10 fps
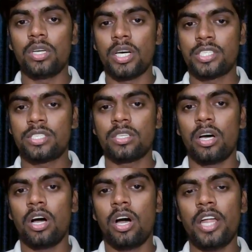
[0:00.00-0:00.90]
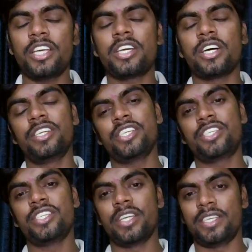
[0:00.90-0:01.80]
us
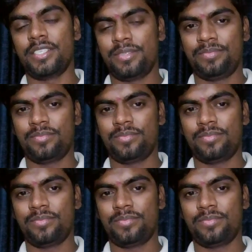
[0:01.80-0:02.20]
unconditionally.